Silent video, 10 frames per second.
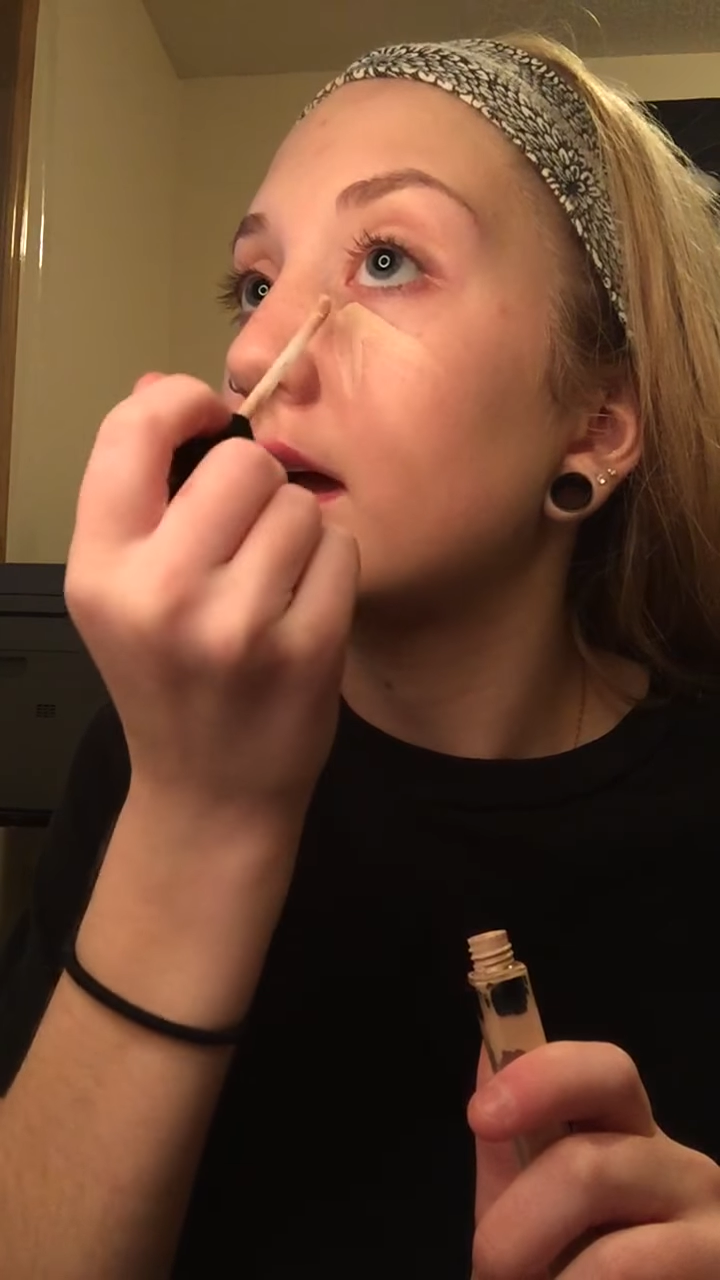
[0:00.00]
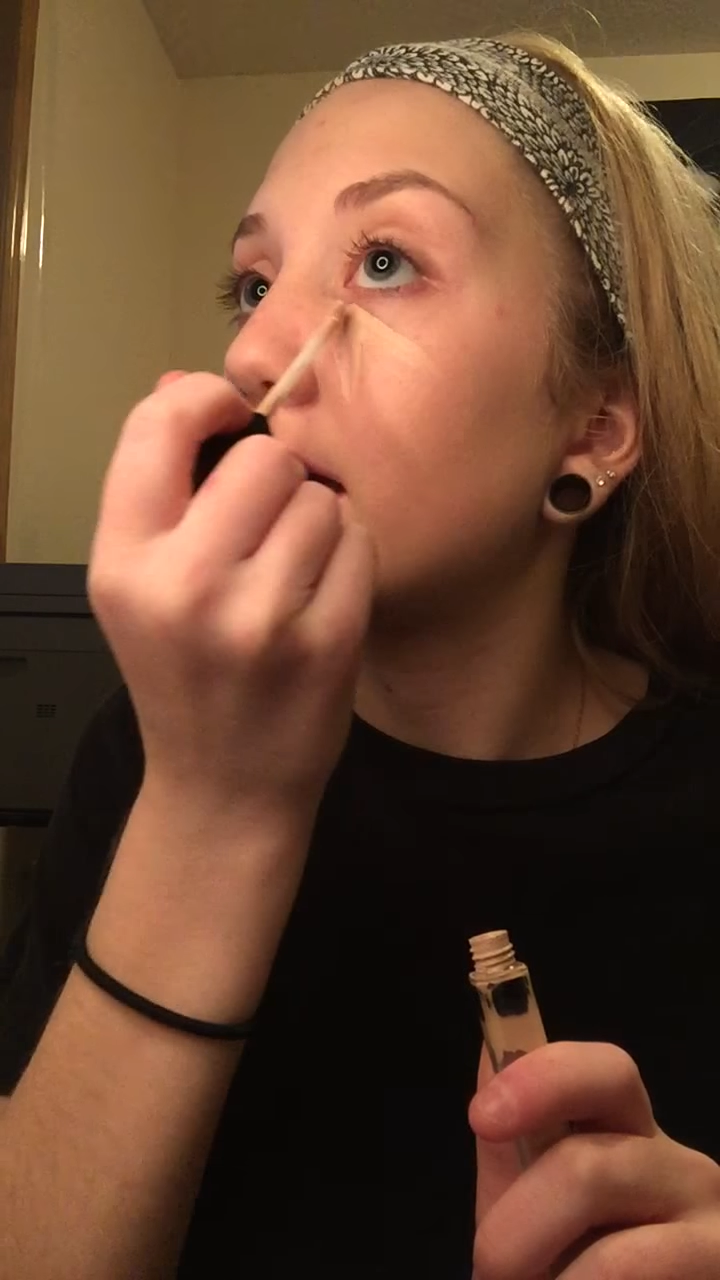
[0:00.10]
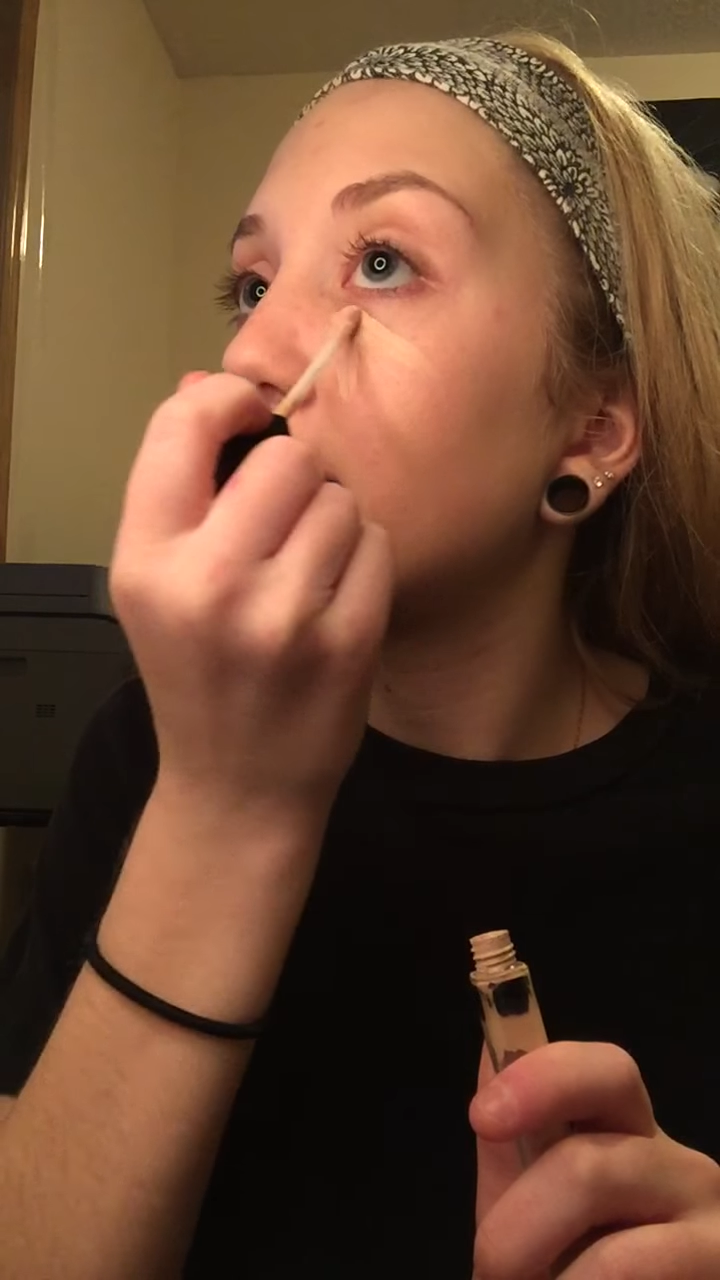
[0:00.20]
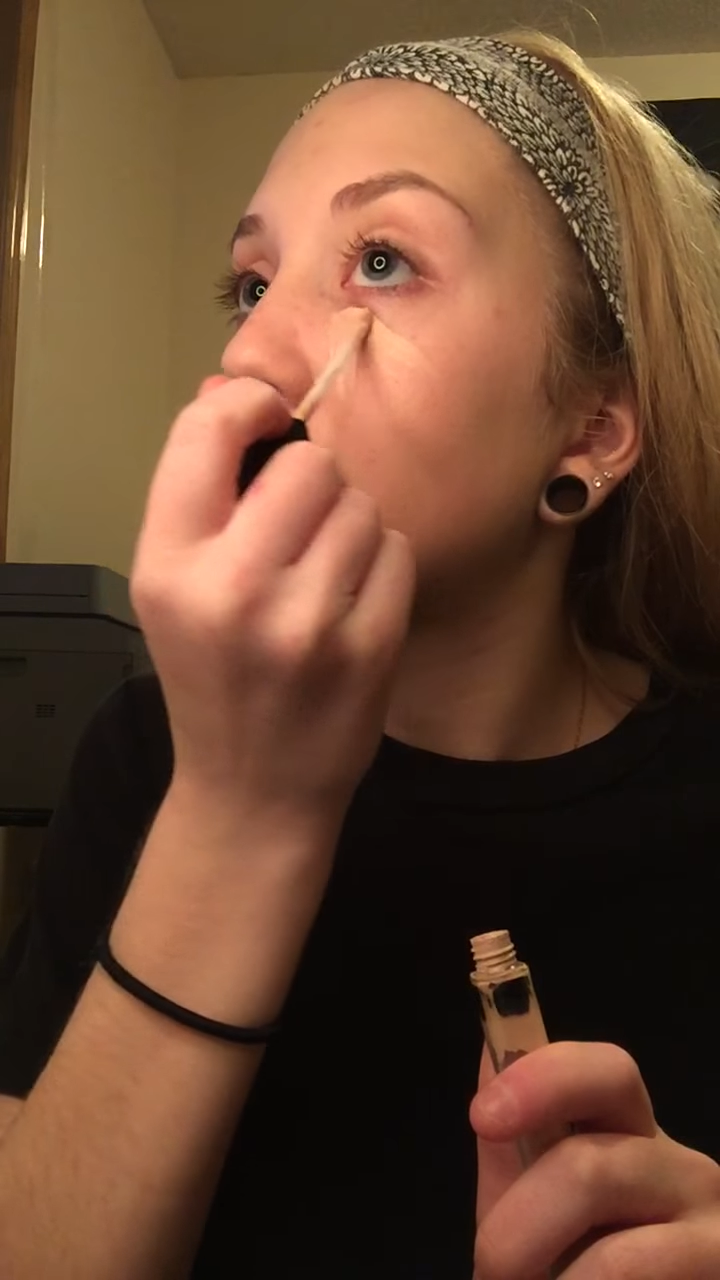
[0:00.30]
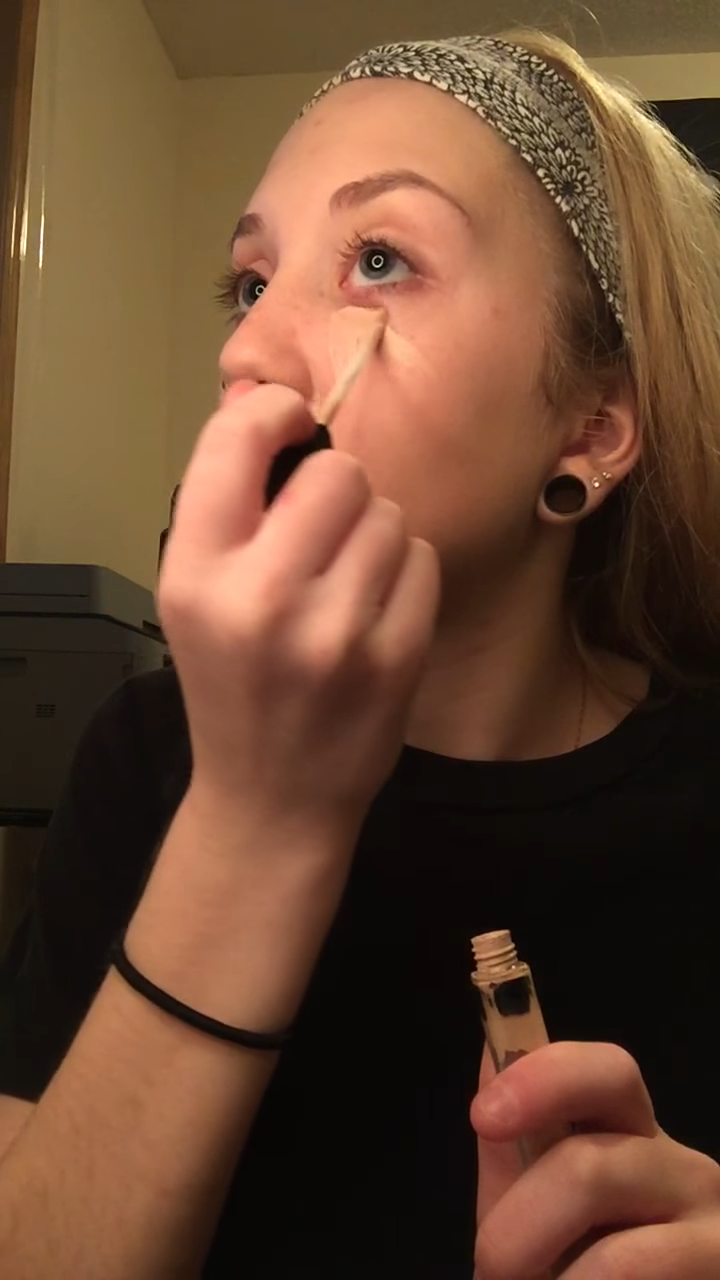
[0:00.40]

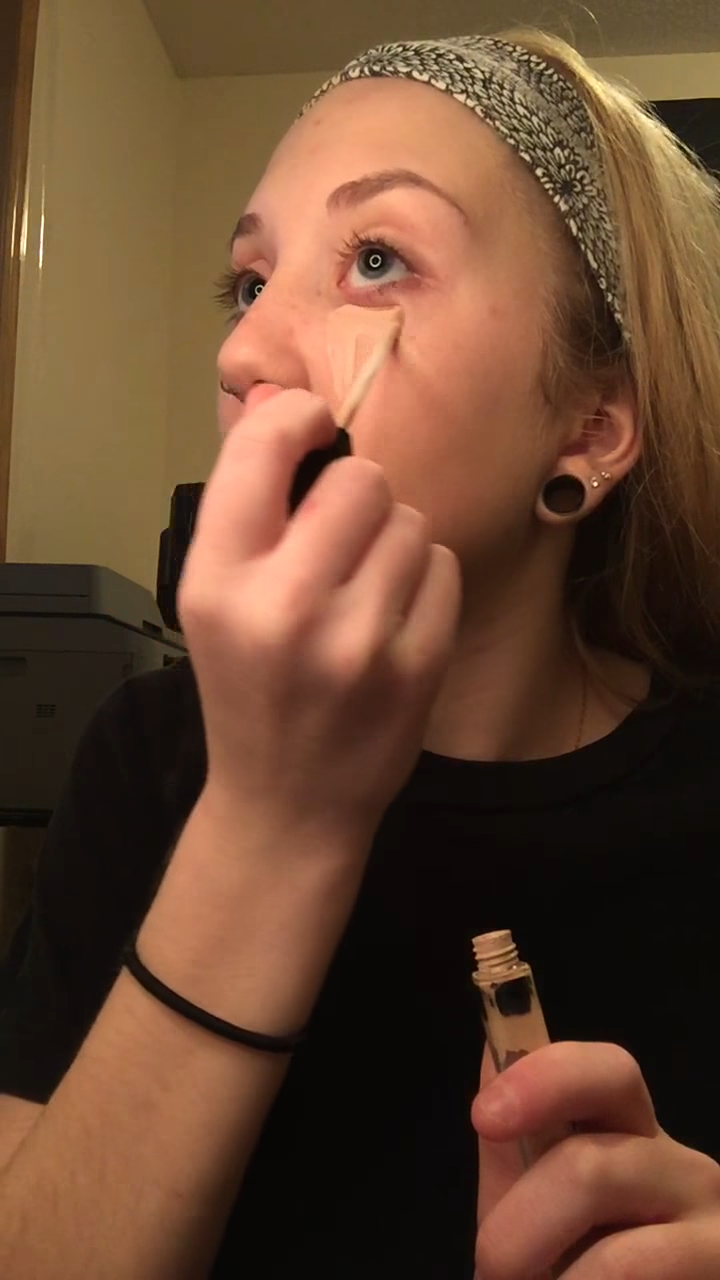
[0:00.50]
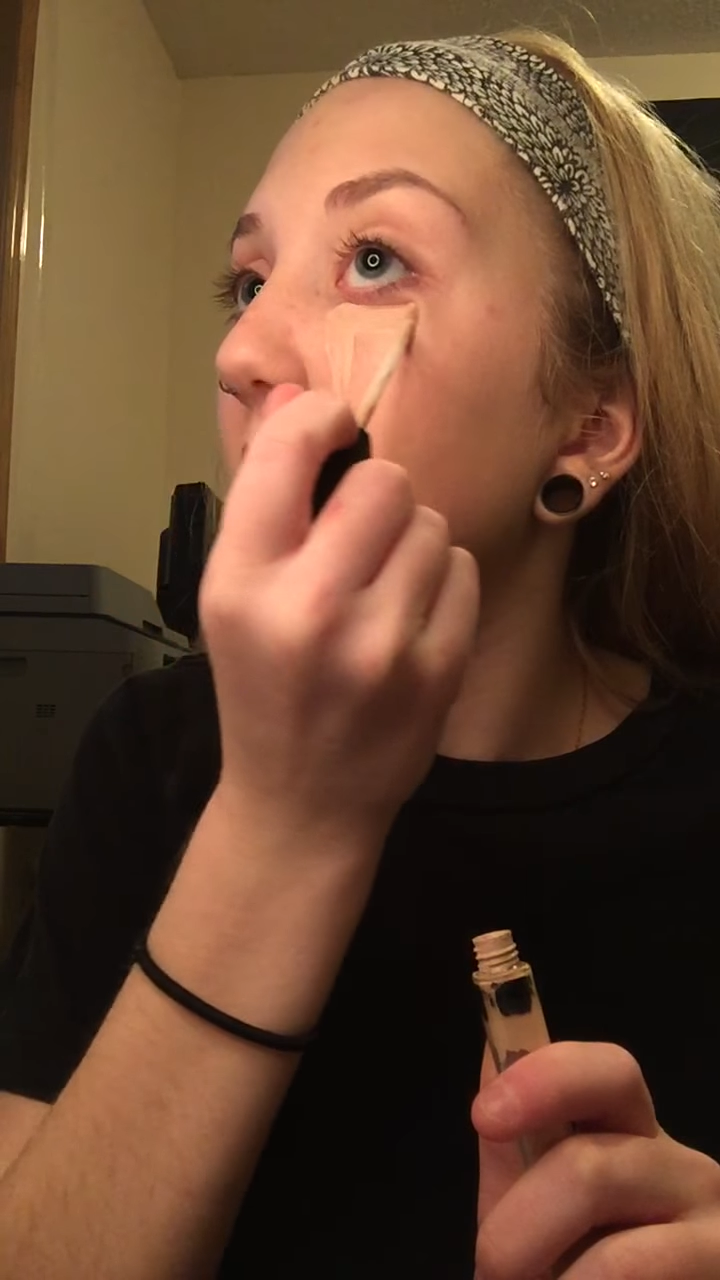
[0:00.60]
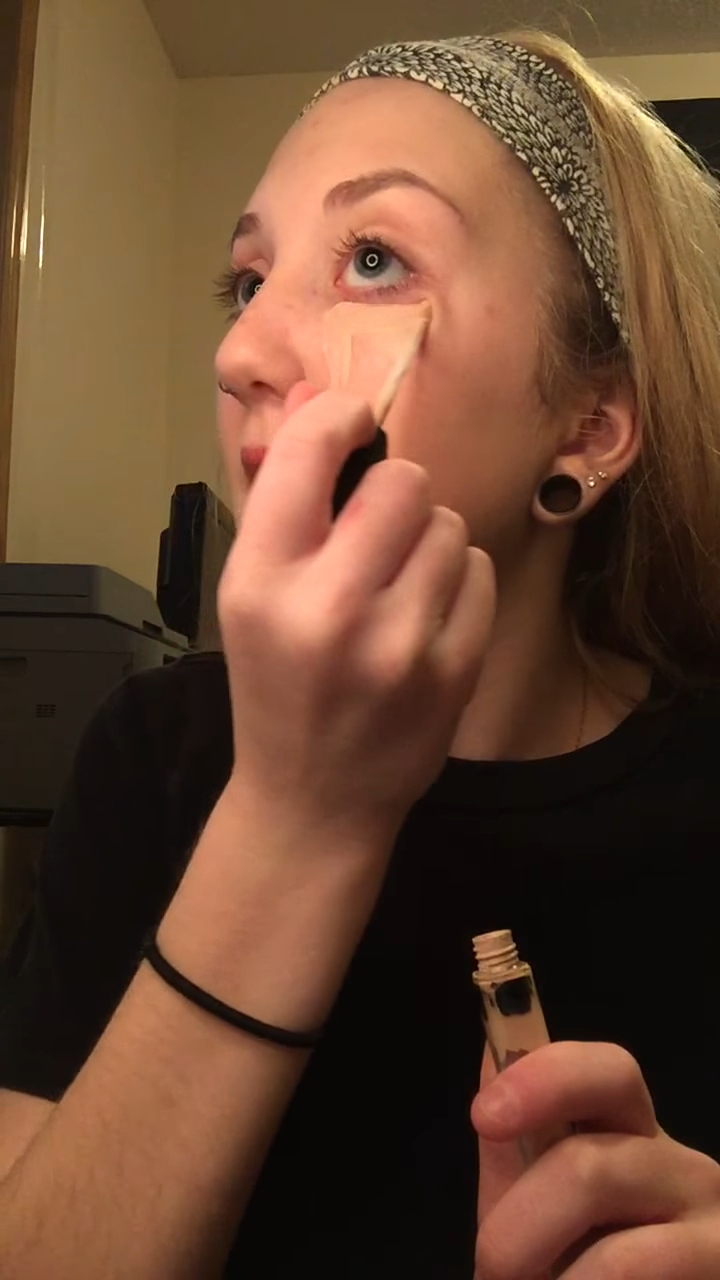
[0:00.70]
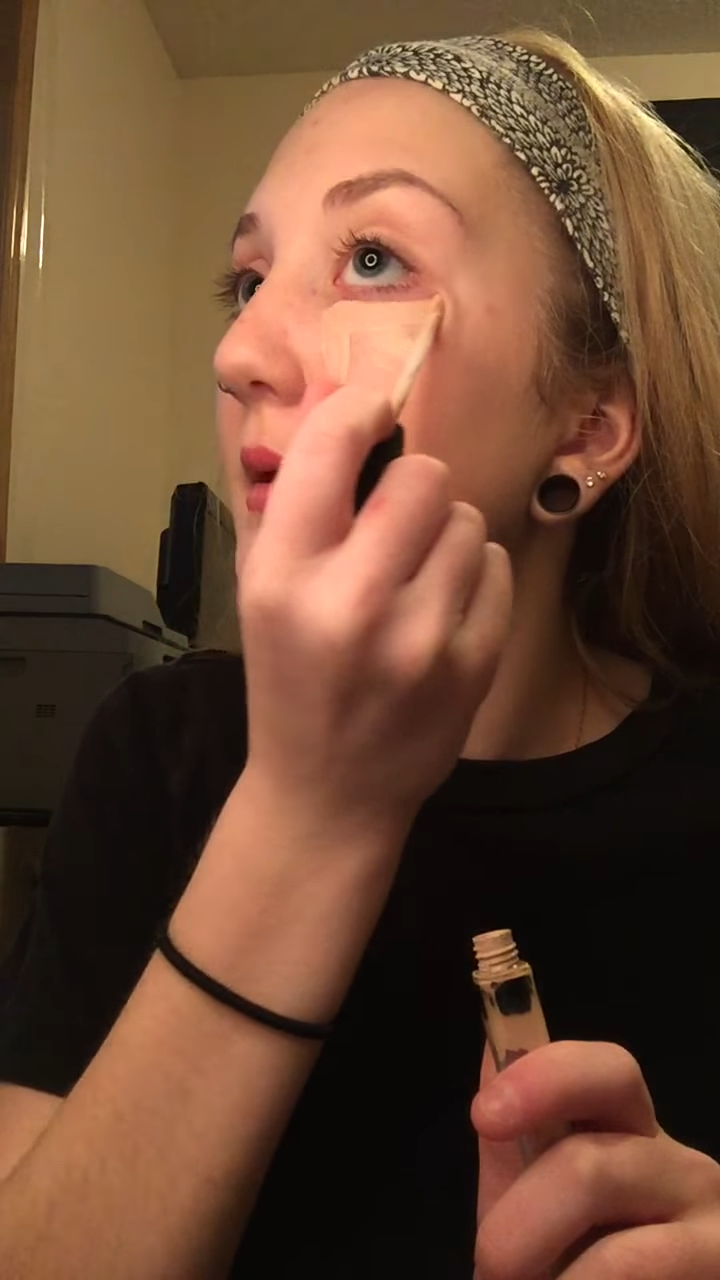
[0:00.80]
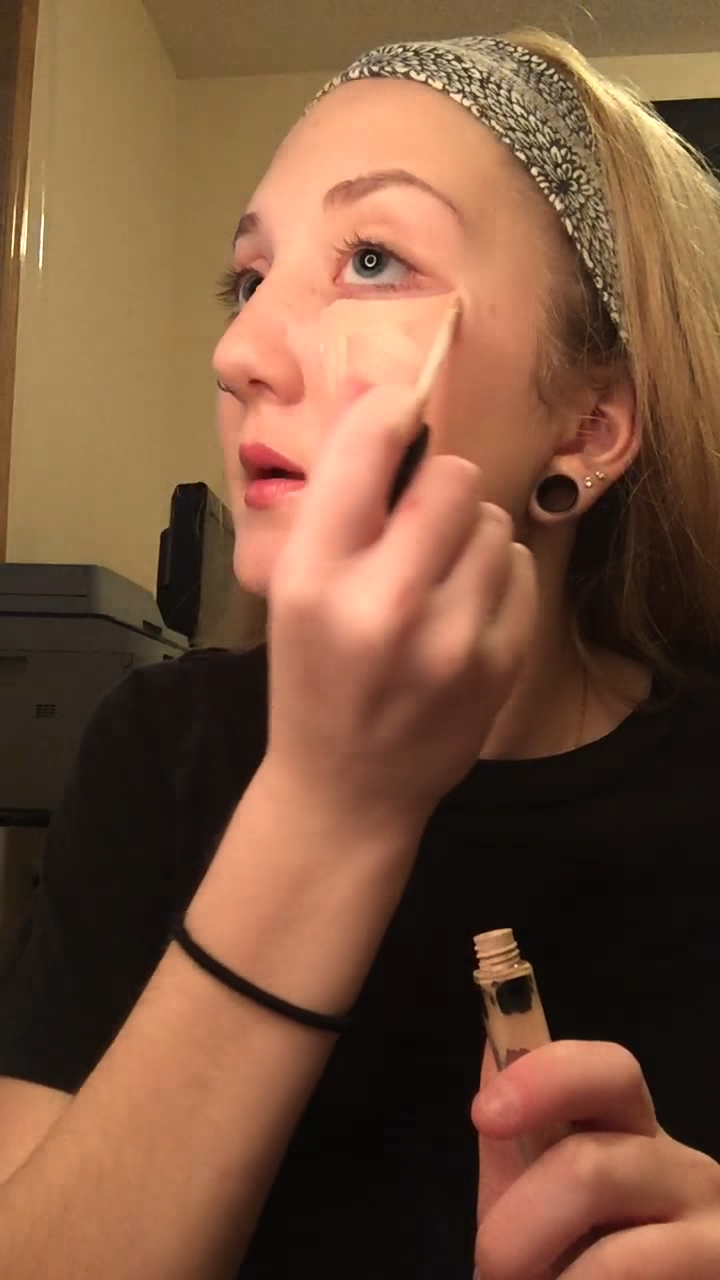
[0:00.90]
highlight